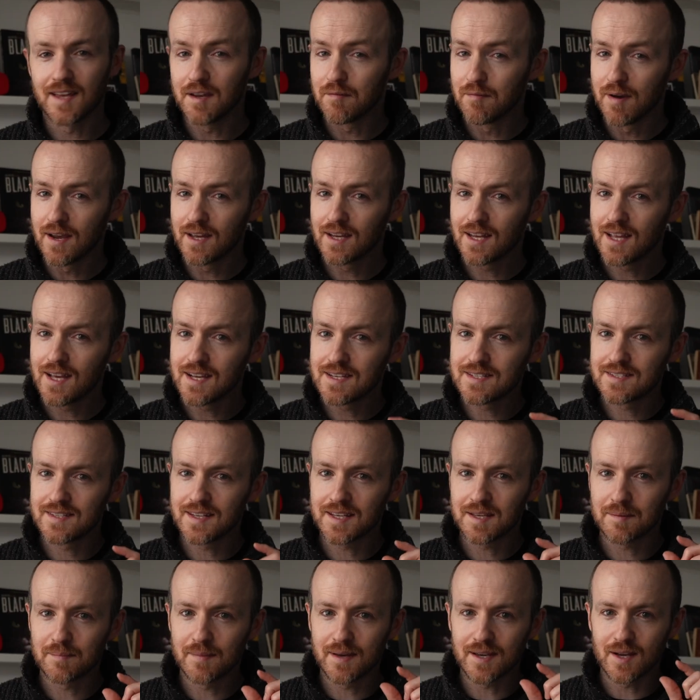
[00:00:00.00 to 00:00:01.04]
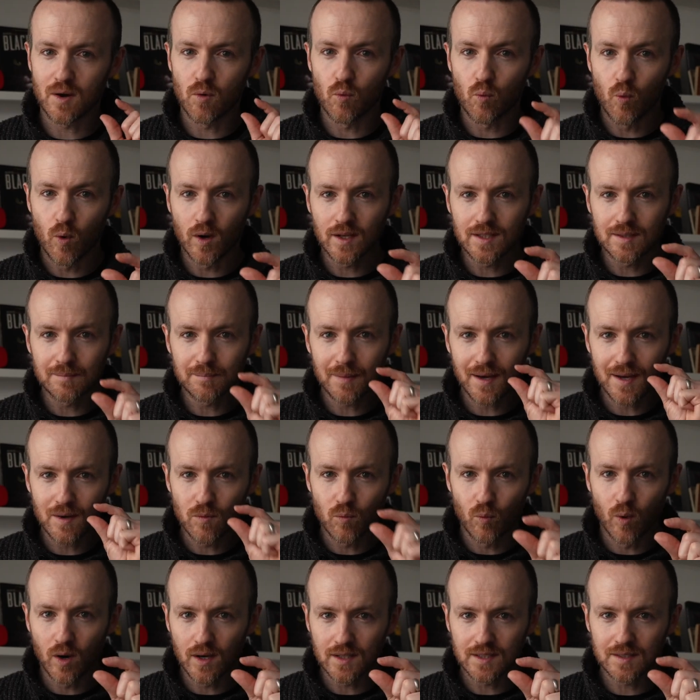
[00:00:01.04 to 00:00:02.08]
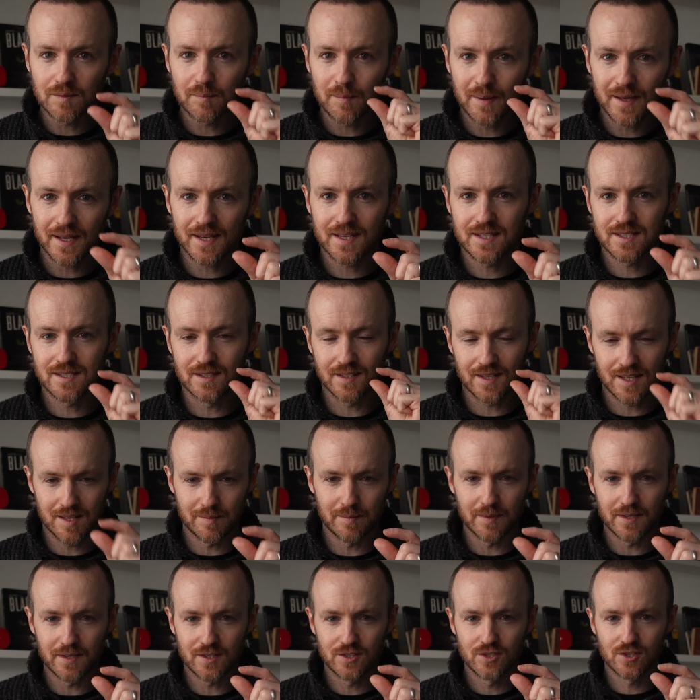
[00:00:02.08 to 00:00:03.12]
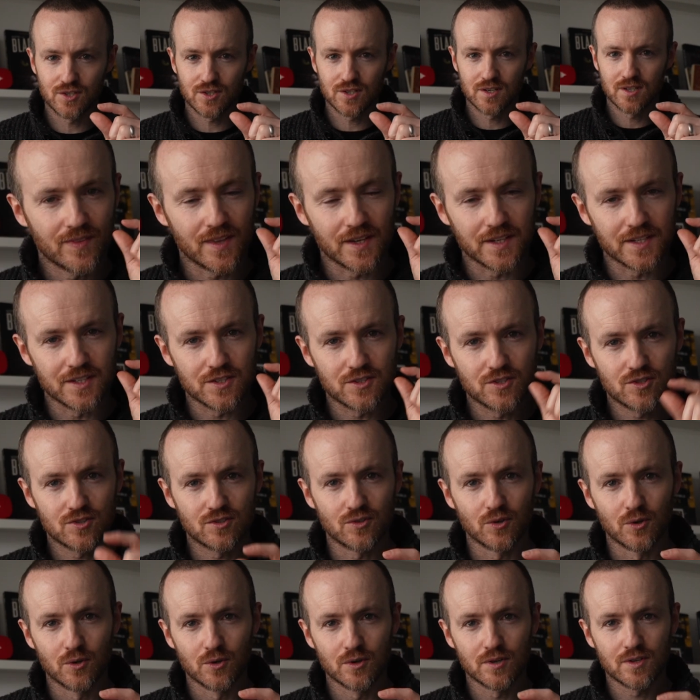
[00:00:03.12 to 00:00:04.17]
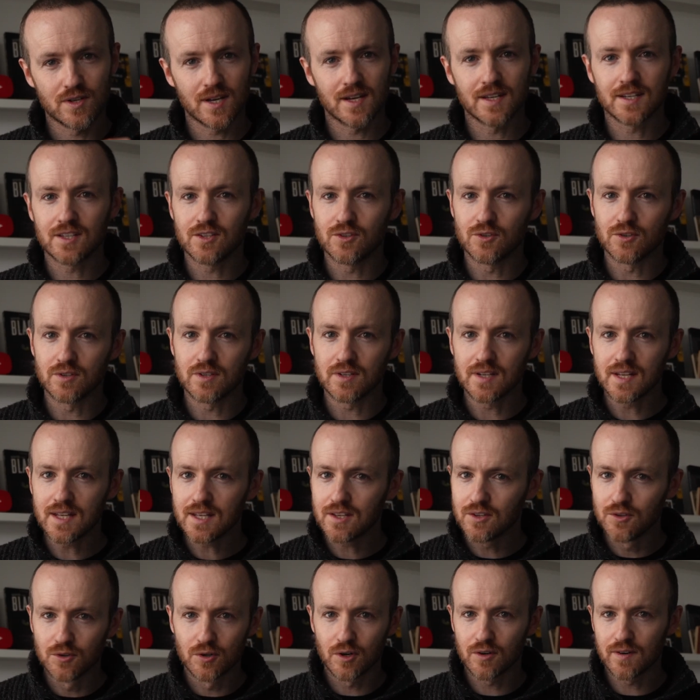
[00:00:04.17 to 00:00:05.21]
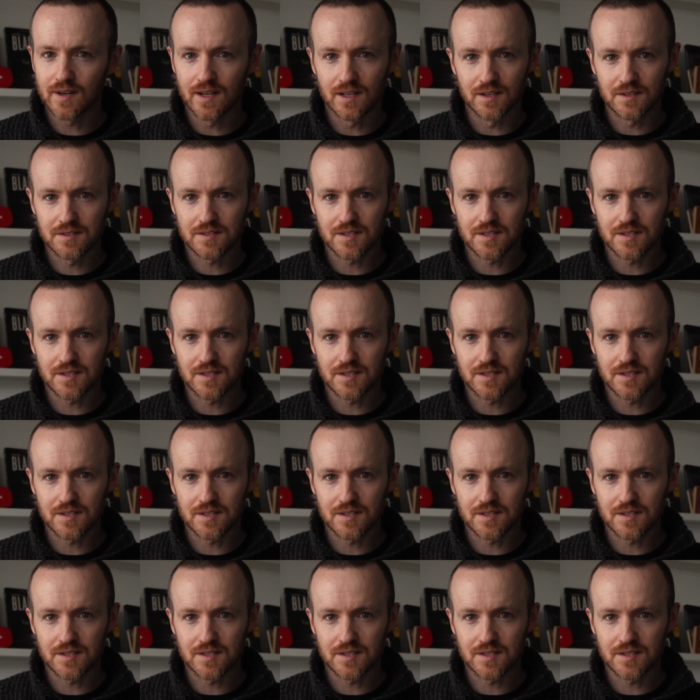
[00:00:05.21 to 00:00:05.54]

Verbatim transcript: They realized they could make a one by one pixel image that is stored at a unique URL